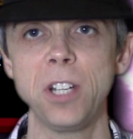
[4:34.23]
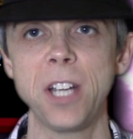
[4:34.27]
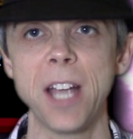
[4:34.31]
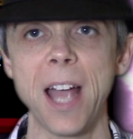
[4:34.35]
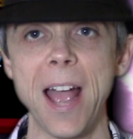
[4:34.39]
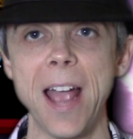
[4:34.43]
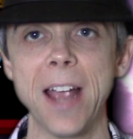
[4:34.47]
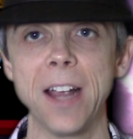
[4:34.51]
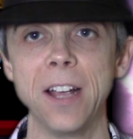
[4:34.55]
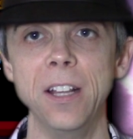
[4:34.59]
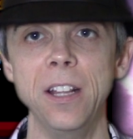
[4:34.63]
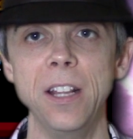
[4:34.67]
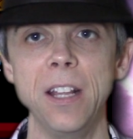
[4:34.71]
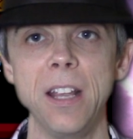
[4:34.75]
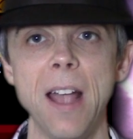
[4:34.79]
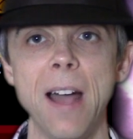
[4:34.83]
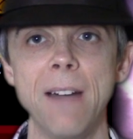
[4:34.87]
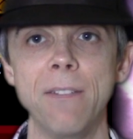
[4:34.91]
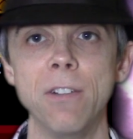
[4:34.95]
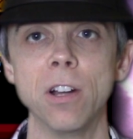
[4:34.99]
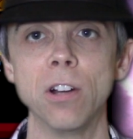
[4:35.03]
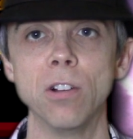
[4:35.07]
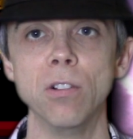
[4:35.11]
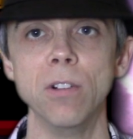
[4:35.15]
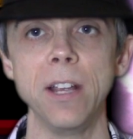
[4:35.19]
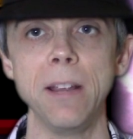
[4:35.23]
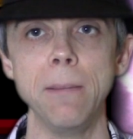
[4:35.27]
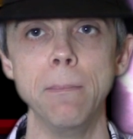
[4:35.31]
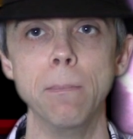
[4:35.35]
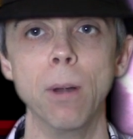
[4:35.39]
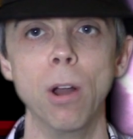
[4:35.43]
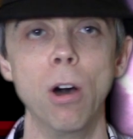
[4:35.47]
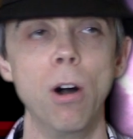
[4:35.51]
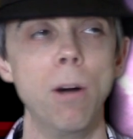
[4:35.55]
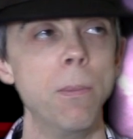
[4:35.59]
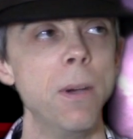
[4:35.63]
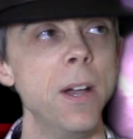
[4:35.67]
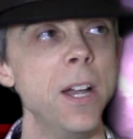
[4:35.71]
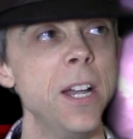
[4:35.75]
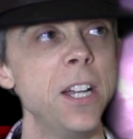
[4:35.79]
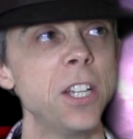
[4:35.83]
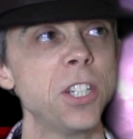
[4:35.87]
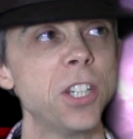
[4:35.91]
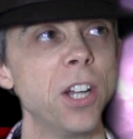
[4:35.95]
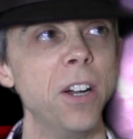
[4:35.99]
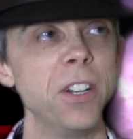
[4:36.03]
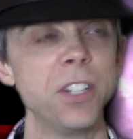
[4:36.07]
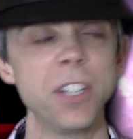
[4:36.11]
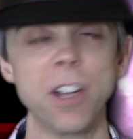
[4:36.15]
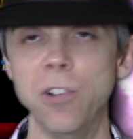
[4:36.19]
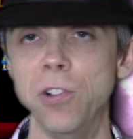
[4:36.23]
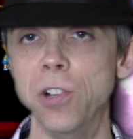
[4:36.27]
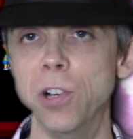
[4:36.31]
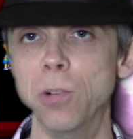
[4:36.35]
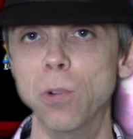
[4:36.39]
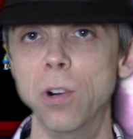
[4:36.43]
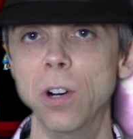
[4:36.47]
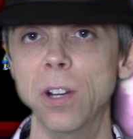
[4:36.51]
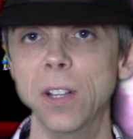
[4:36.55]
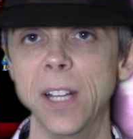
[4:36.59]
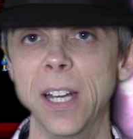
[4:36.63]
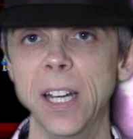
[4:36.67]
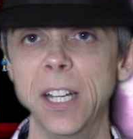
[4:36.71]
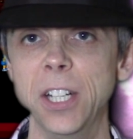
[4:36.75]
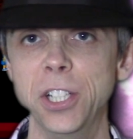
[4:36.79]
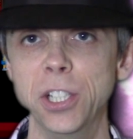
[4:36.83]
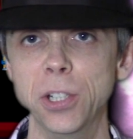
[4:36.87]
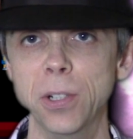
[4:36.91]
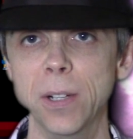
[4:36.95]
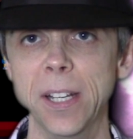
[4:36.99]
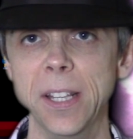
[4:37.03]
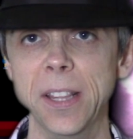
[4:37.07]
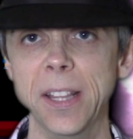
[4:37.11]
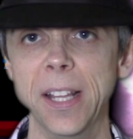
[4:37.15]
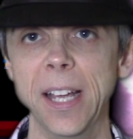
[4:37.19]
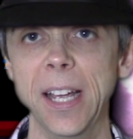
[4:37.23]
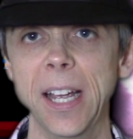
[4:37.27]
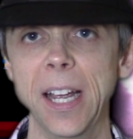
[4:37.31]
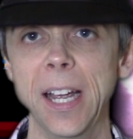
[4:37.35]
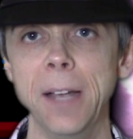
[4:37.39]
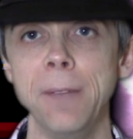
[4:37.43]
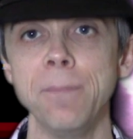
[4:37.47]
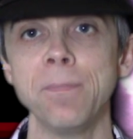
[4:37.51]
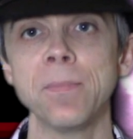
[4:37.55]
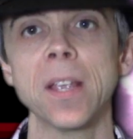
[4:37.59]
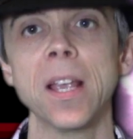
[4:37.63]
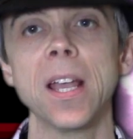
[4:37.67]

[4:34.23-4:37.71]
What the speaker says: Kang and the other green blob, so I don't know what they're doing there.